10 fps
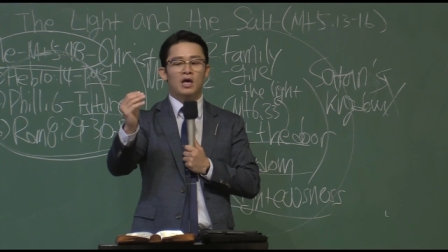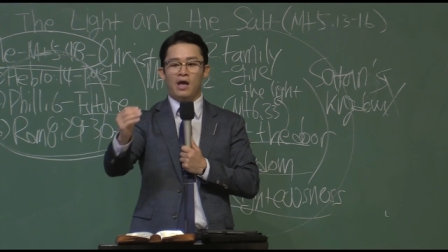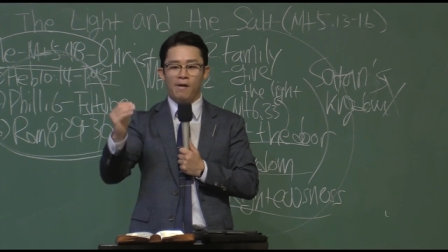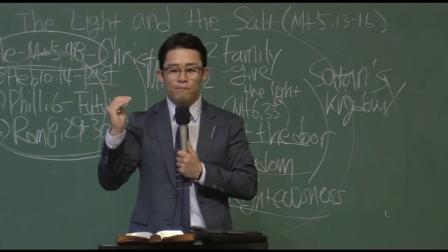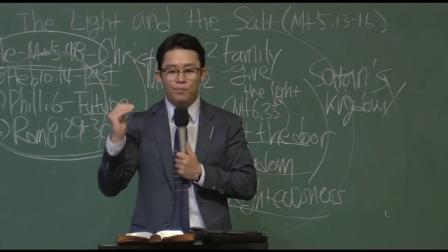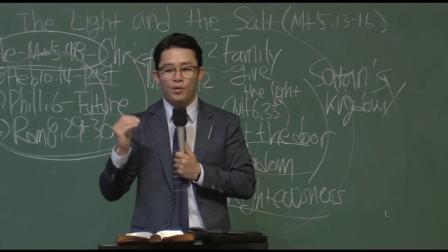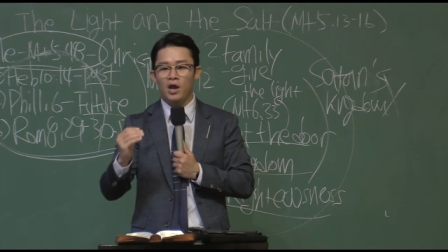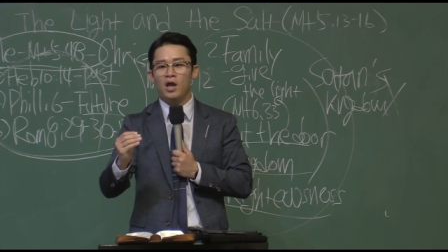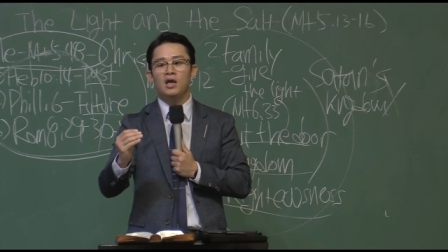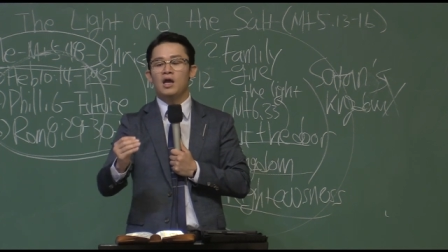and
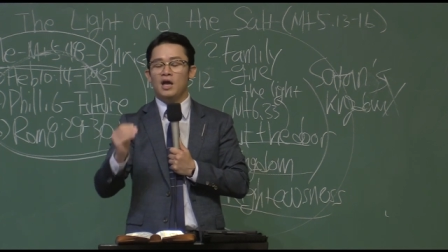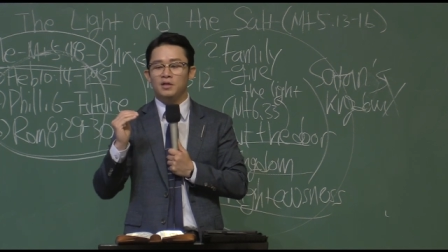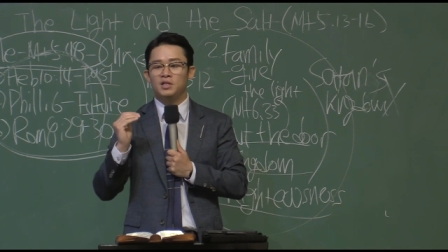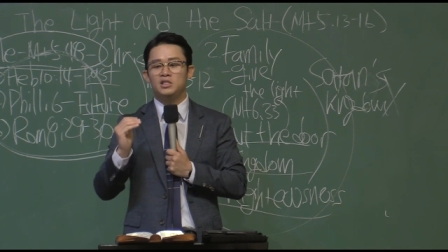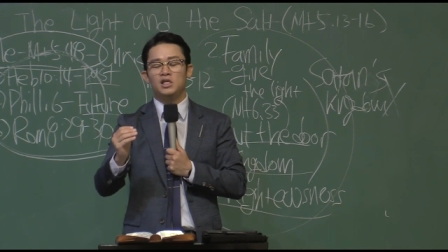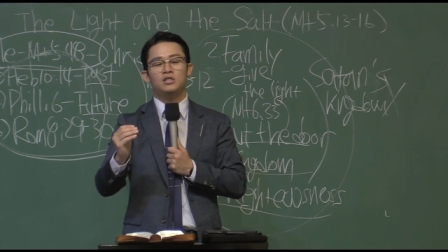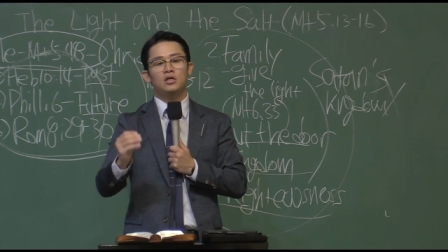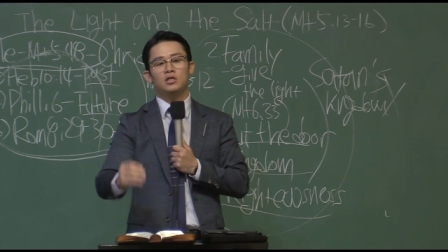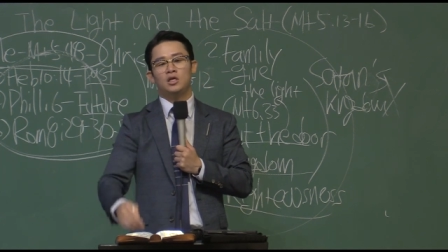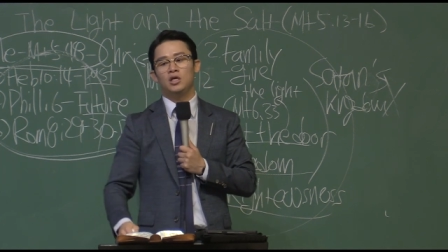pray and seek
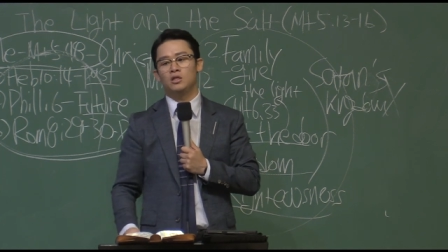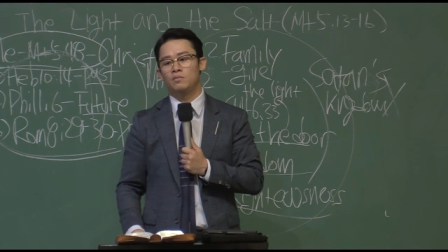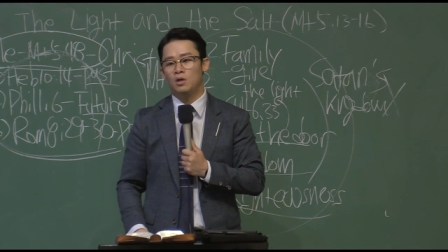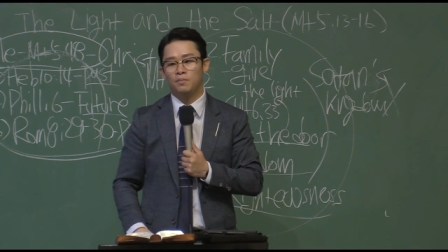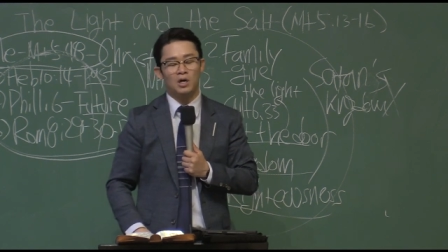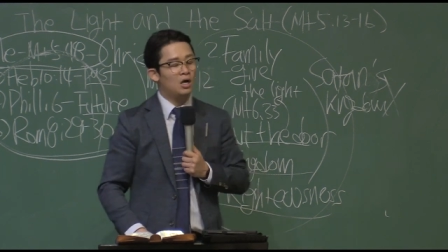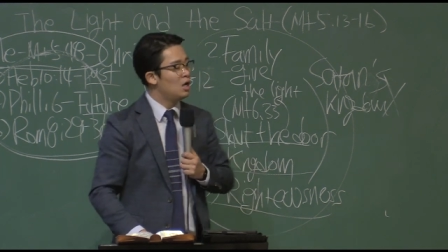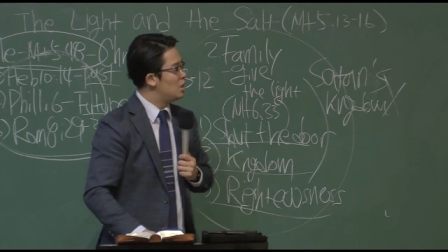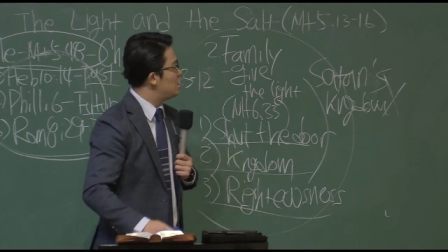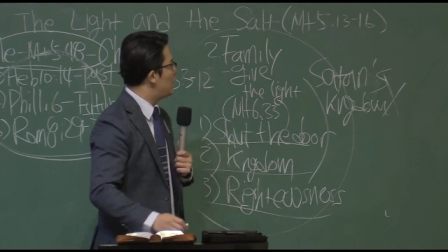the kingdom of God.
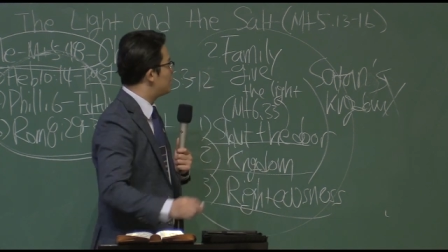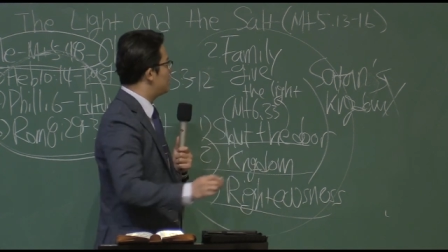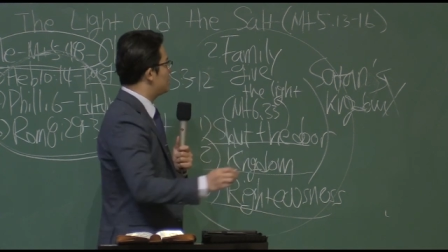Let the